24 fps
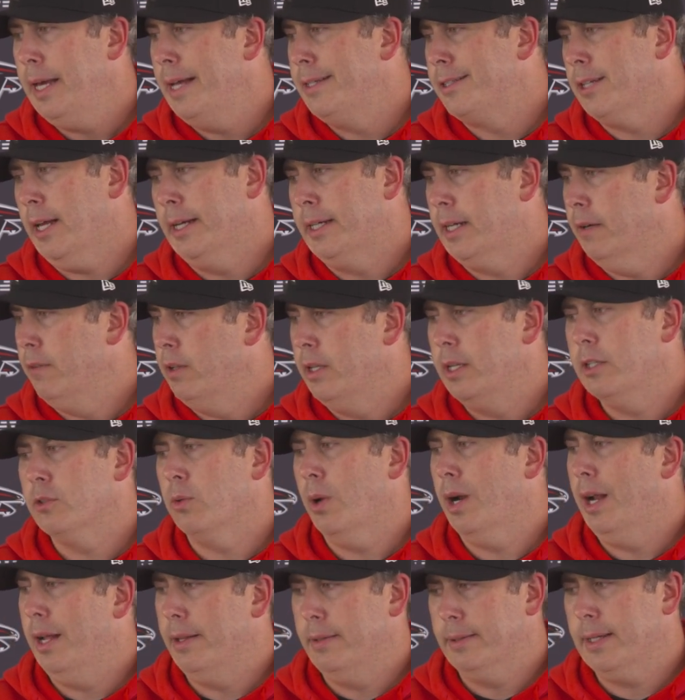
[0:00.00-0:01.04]
It's like, here's
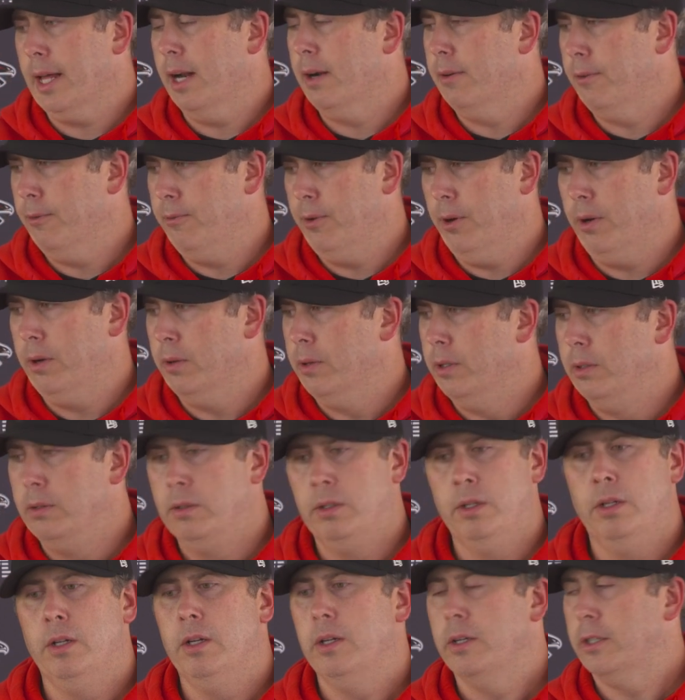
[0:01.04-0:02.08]
what I kind of refer to it.
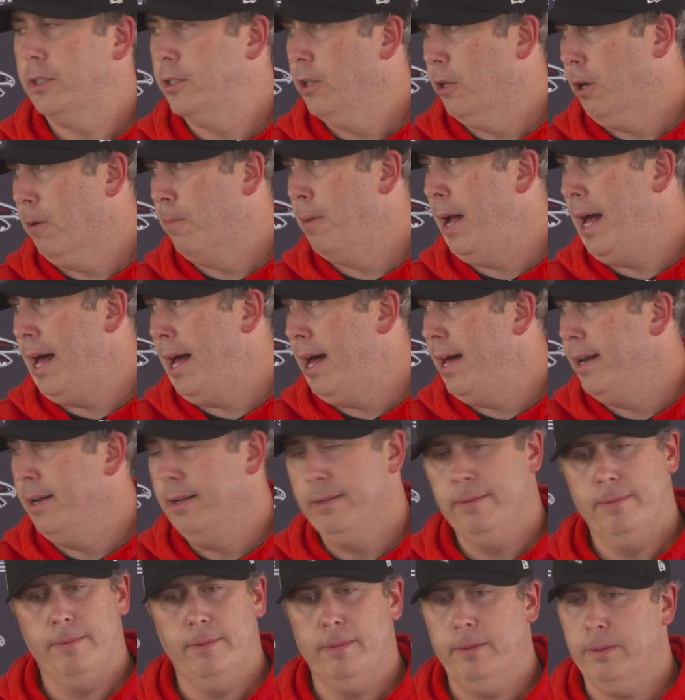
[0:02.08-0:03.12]
Good or bad,
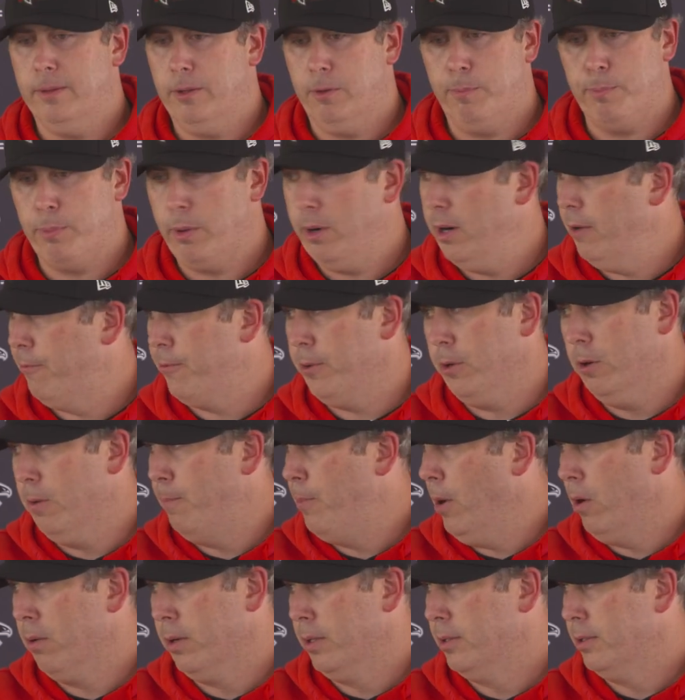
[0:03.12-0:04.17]
they're peripheral
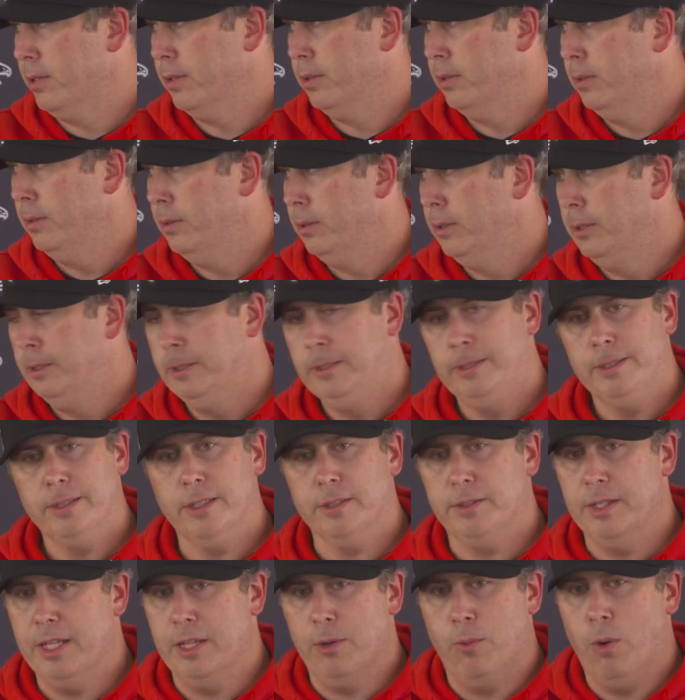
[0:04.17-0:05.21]
opponents,
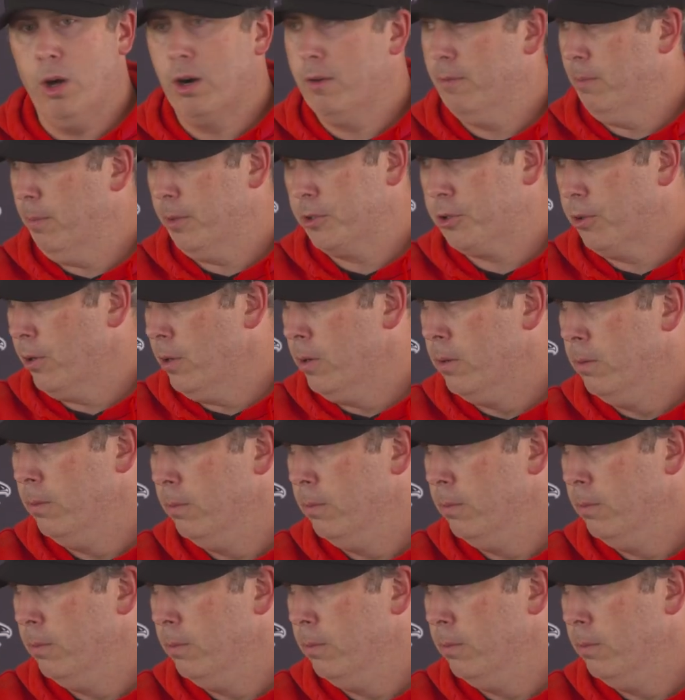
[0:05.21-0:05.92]
because neither one of them are true.